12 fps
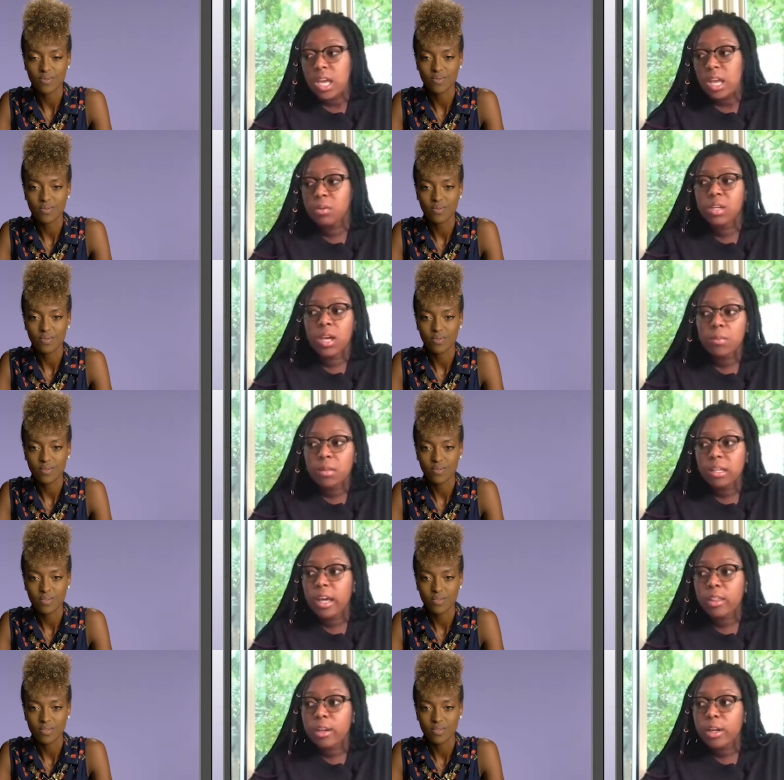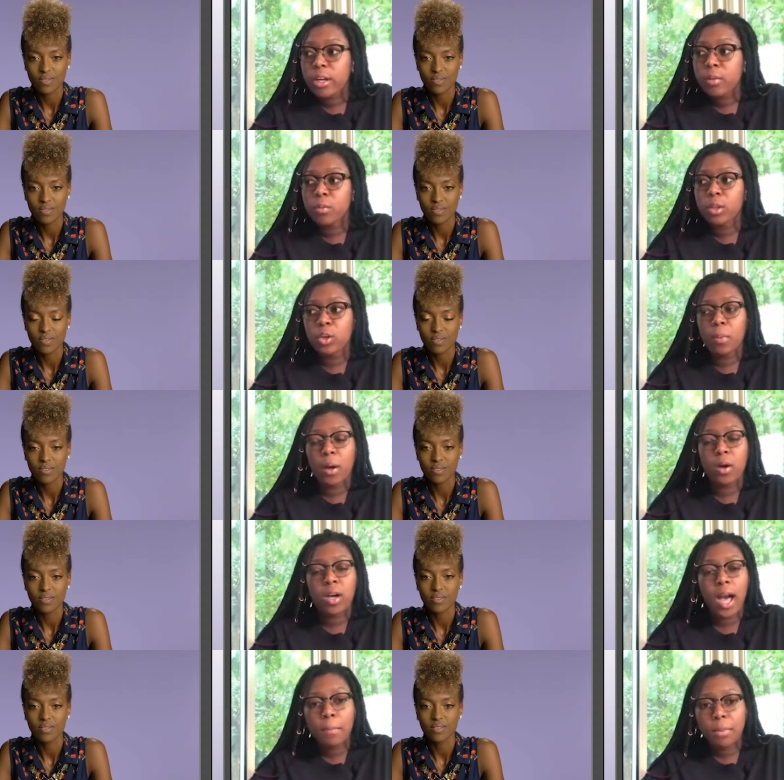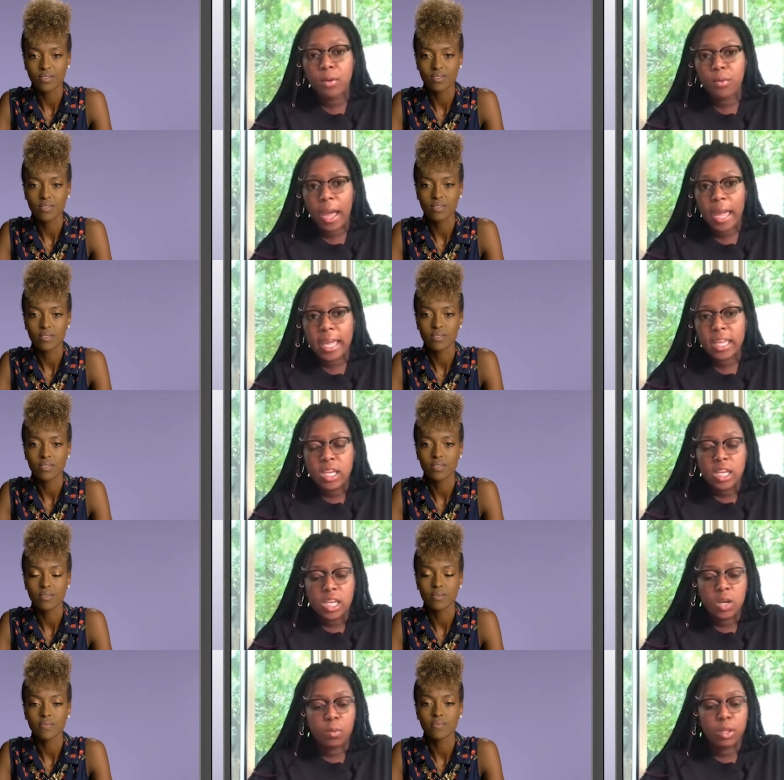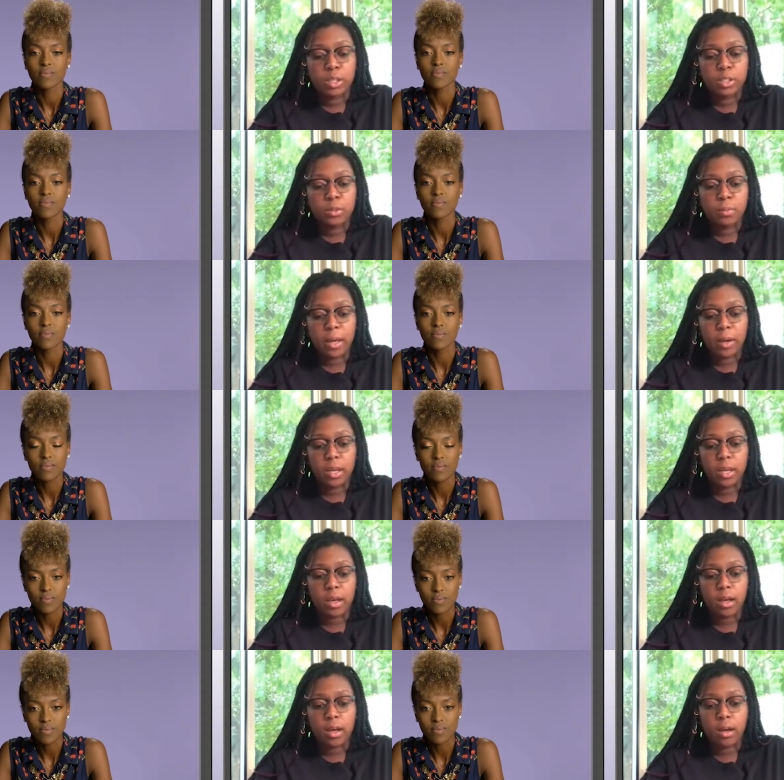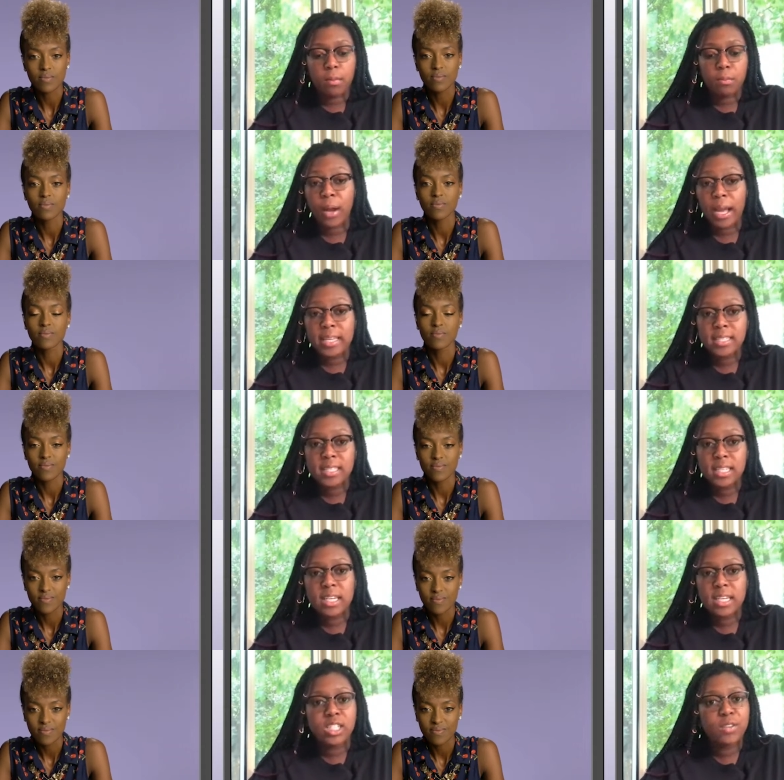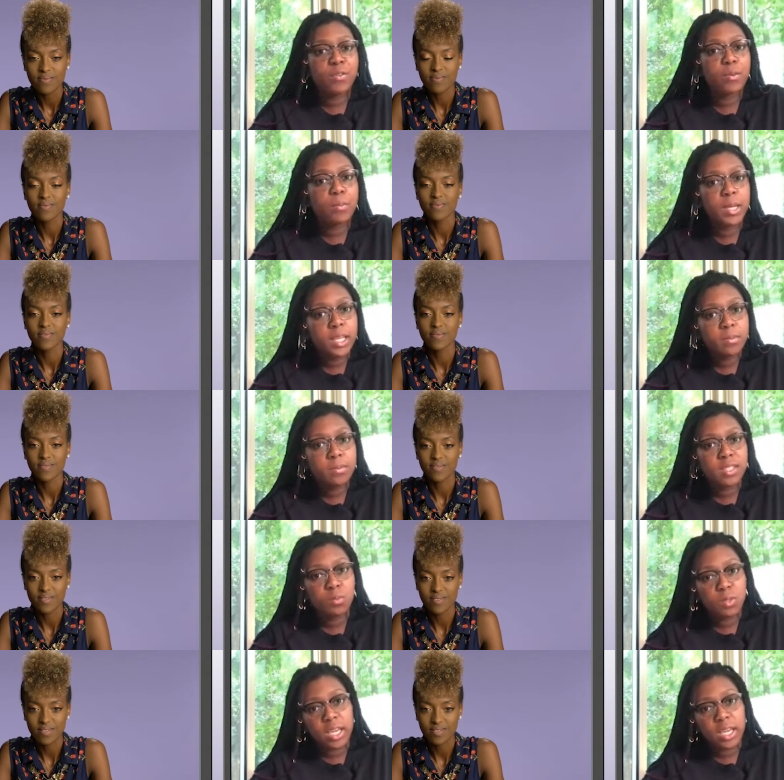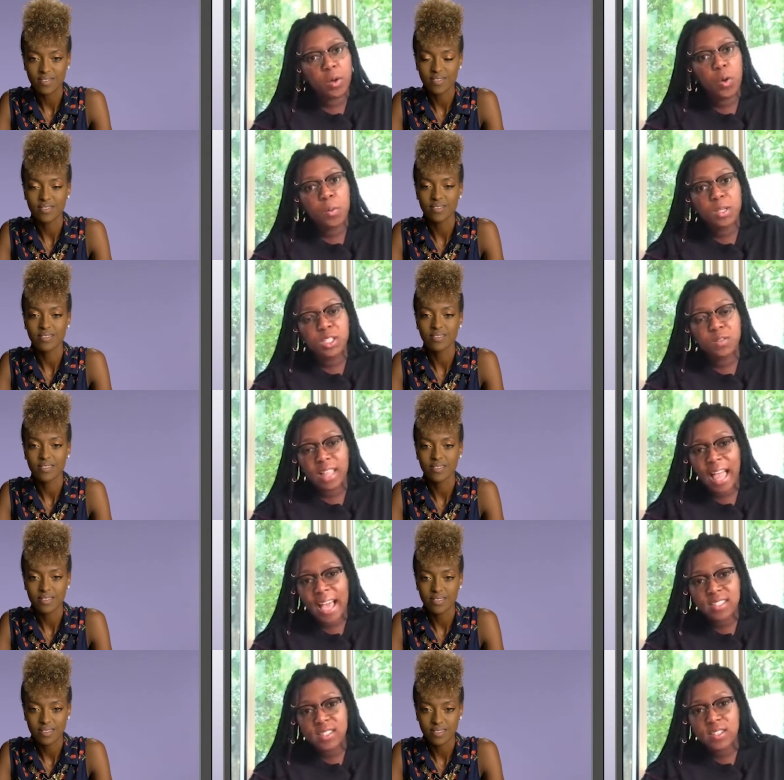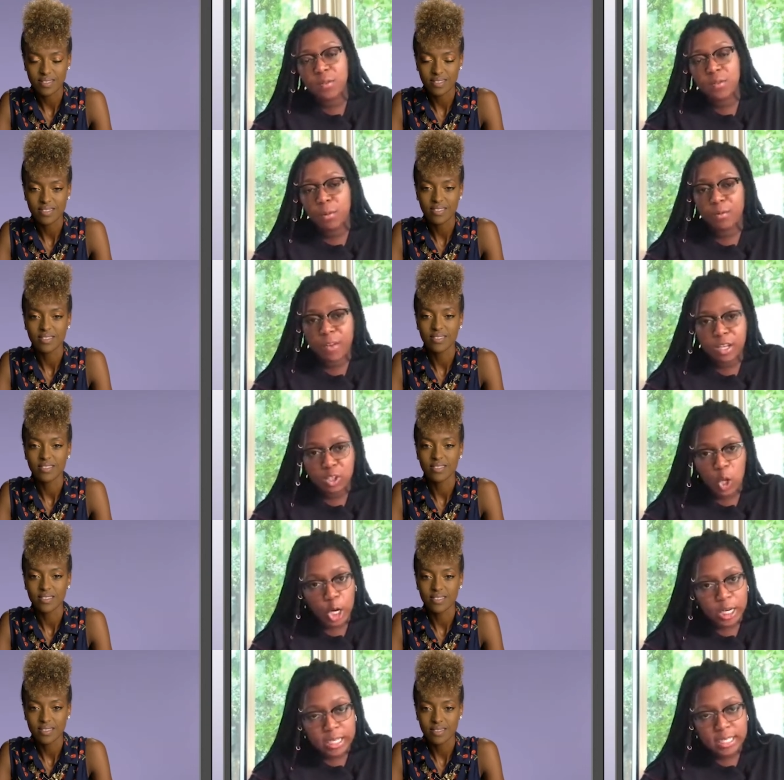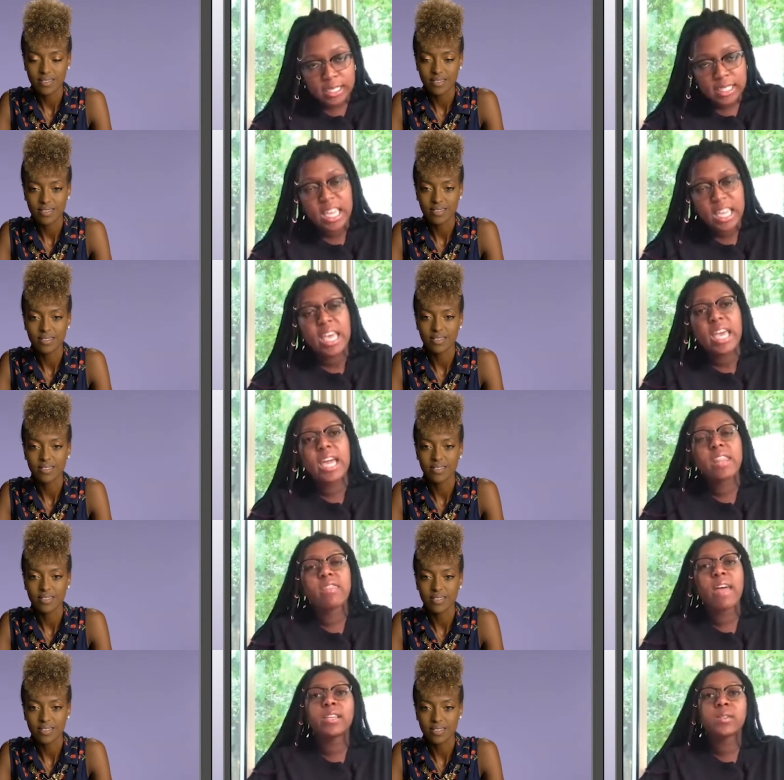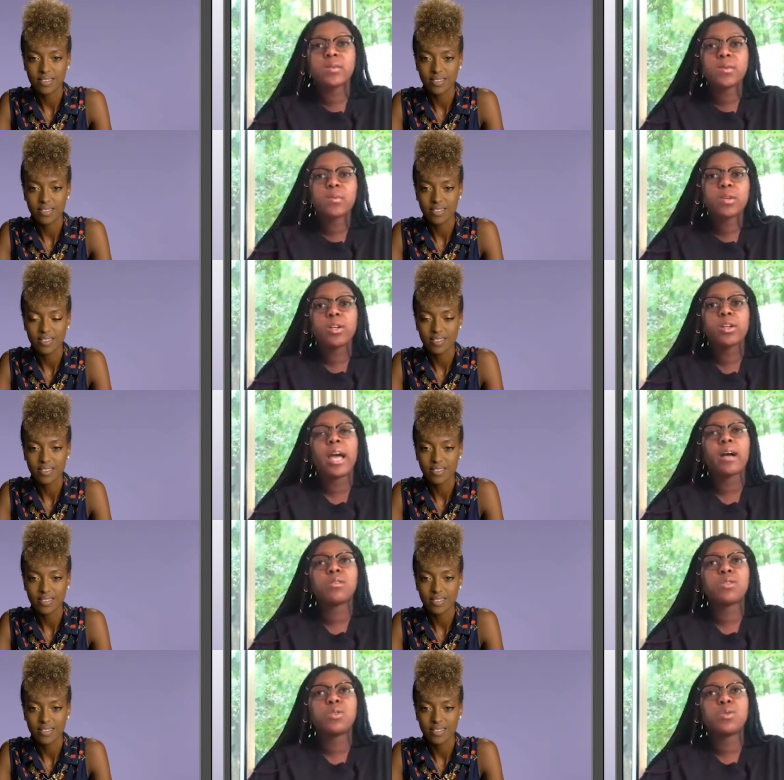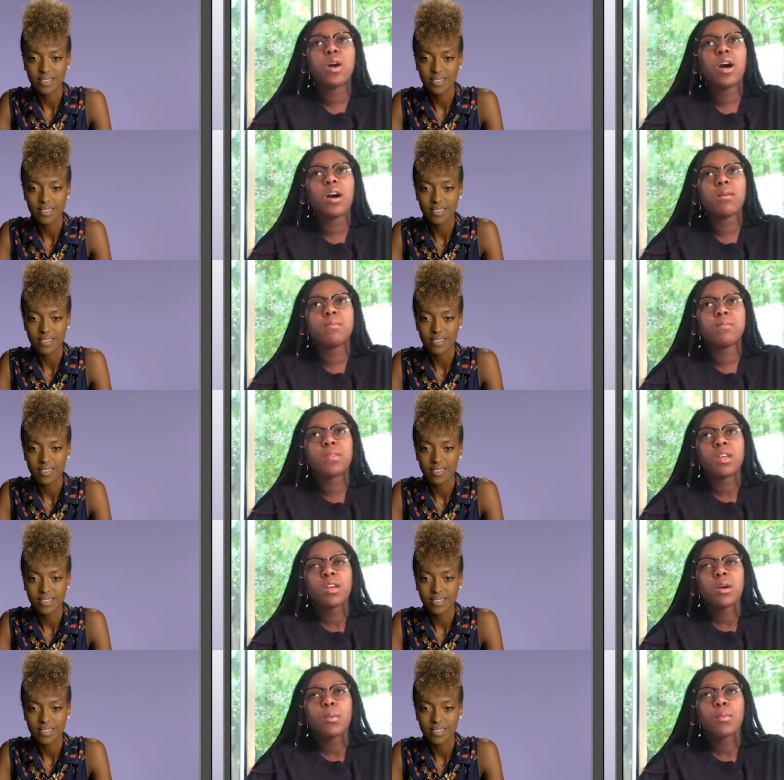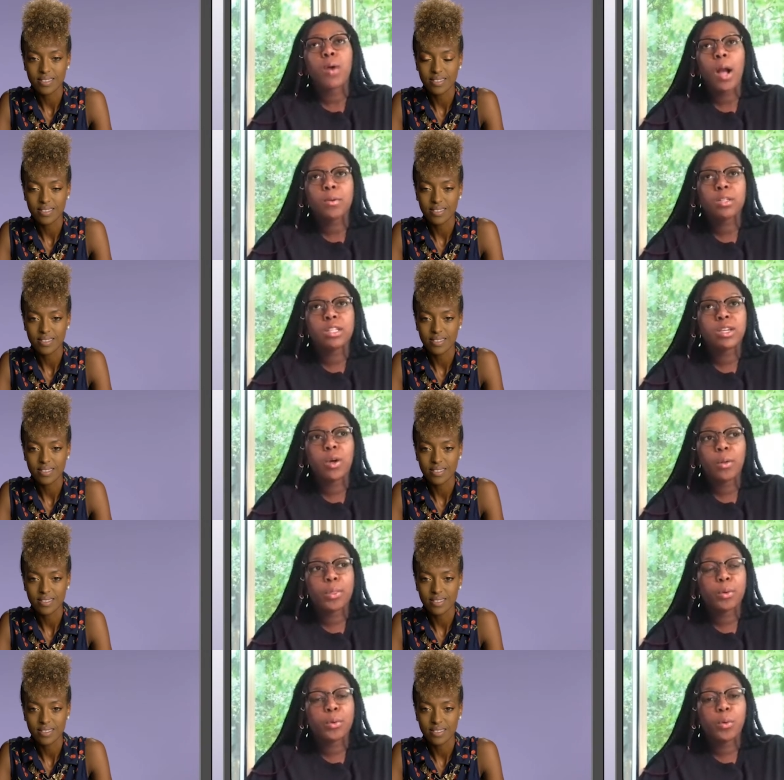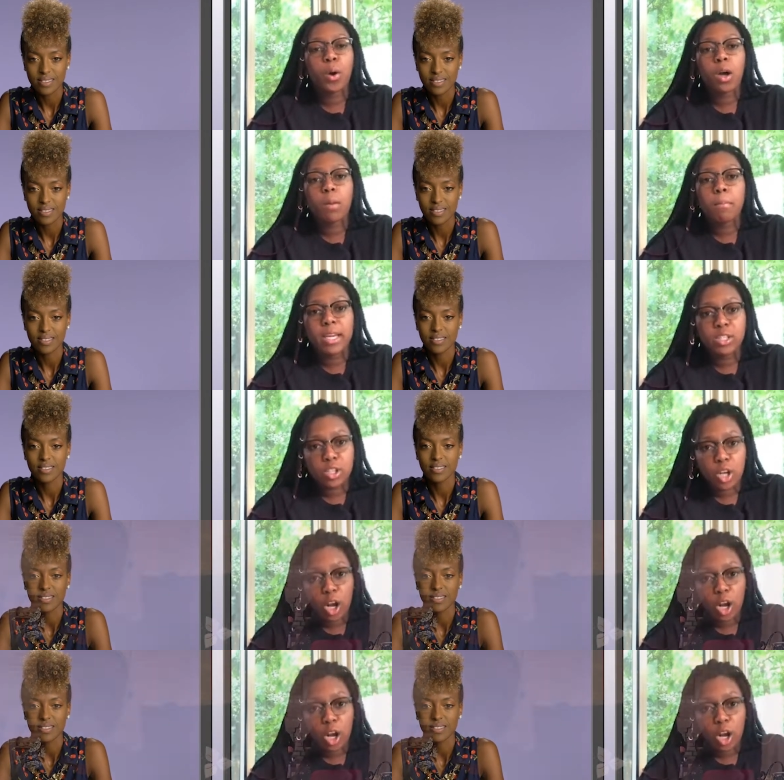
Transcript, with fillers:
Speaker 1: And we come together and we learn about copyright and we learn about um, pricing and different mediums. And we take a whole bunch of classes from professional artists. And that is when we learn how to um, properly go through major